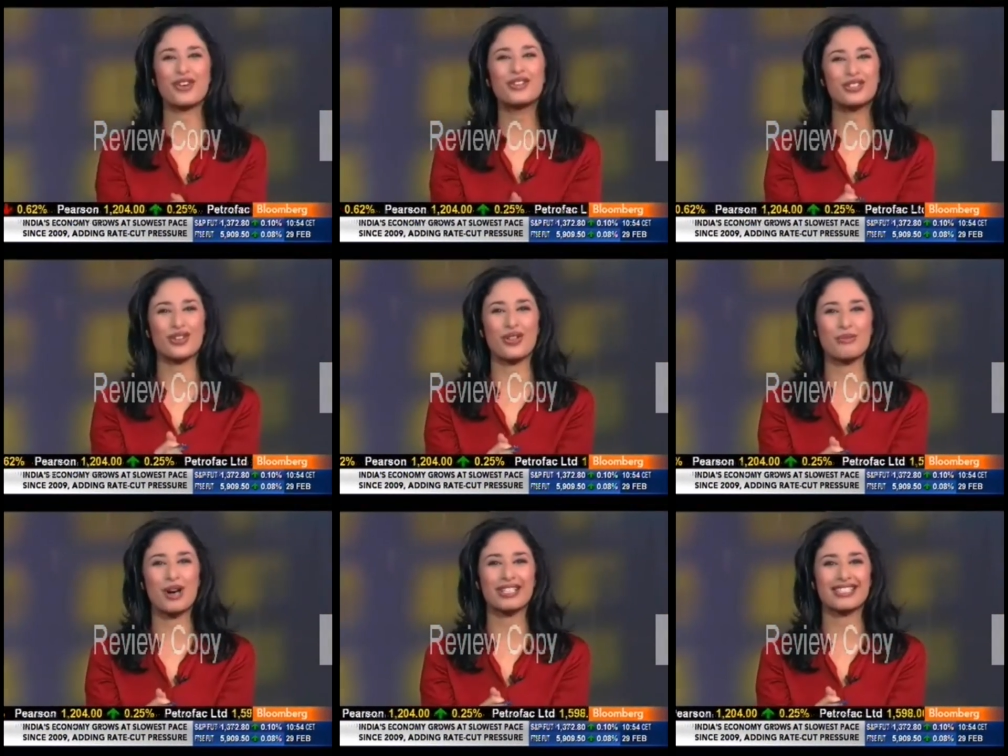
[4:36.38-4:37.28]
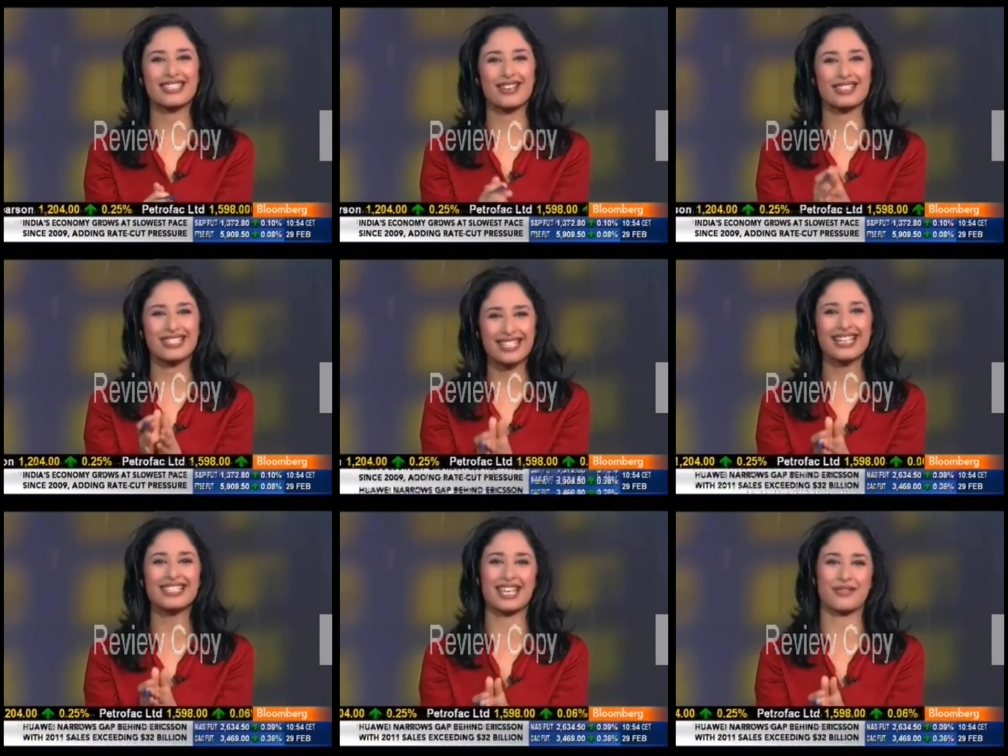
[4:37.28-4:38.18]
to focus on the markets now. It's a
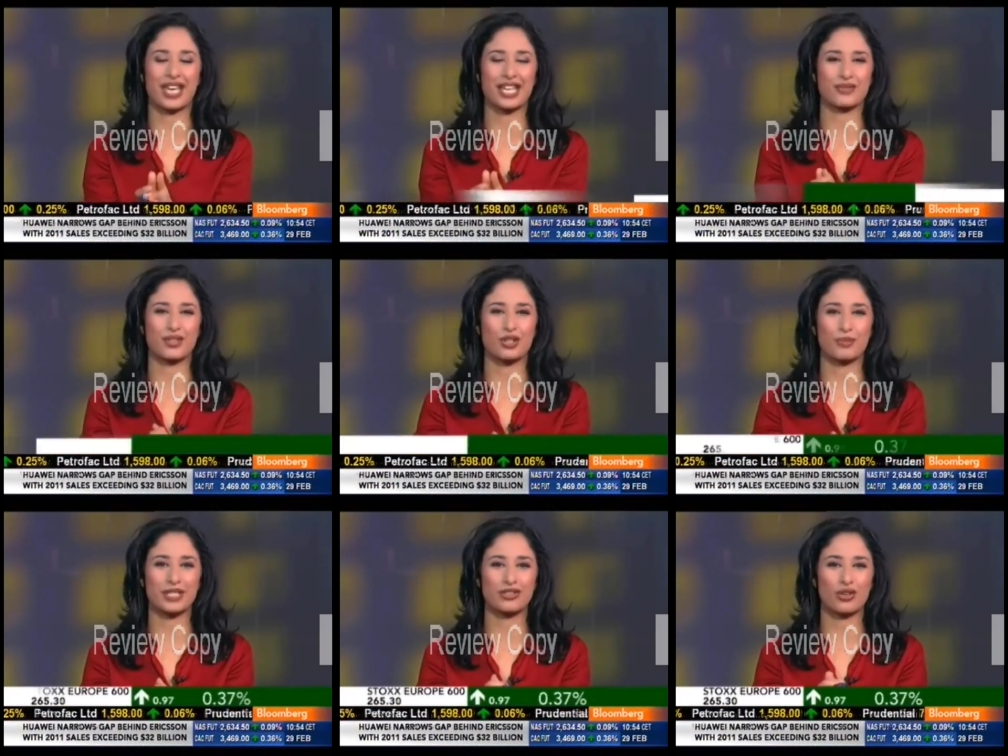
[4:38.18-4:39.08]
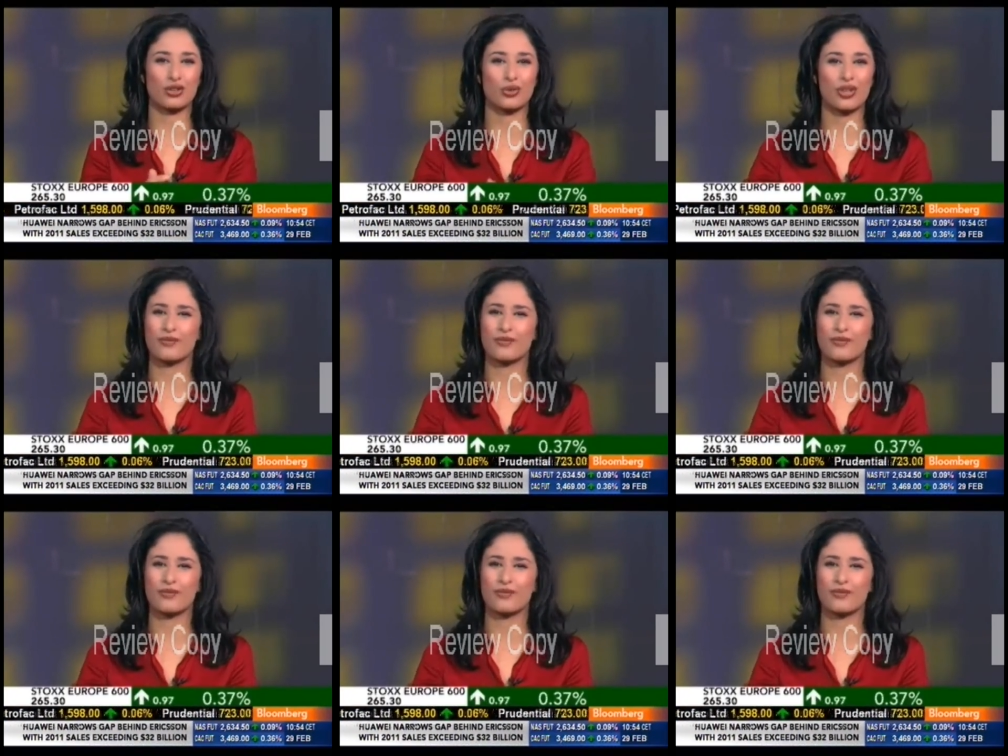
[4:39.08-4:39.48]
second day of gains for European stocks,